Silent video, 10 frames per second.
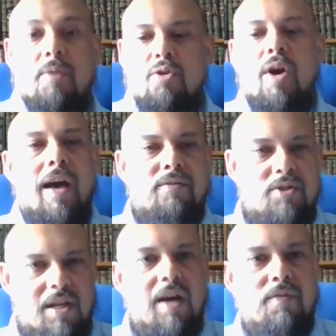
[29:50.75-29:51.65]
But you have
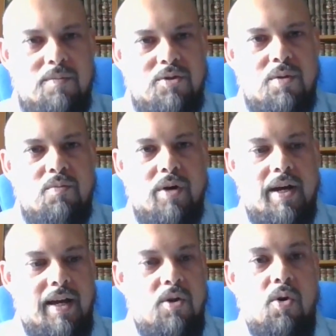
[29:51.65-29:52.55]
to start from
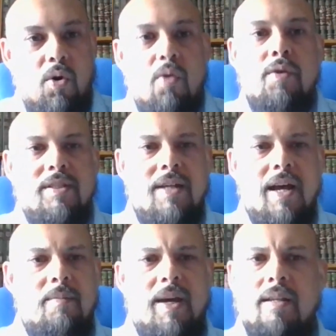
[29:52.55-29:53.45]
somewhere. And over
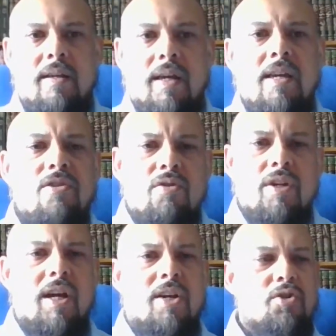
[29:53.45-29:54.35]
time, and
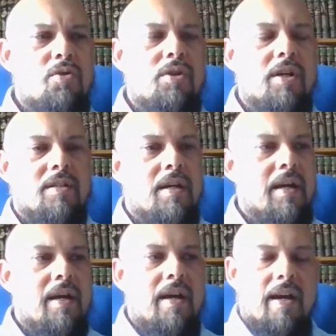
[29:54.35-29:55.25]
history has shown us,
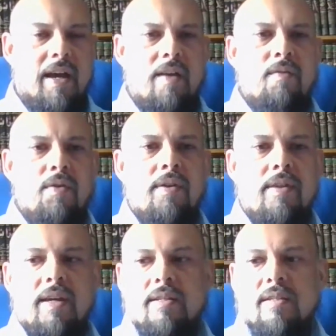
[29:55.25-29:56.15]

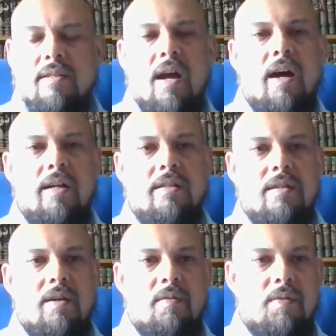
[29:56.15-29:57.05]
everything
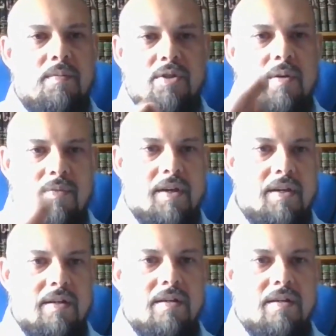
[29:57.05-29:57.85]
starts from something.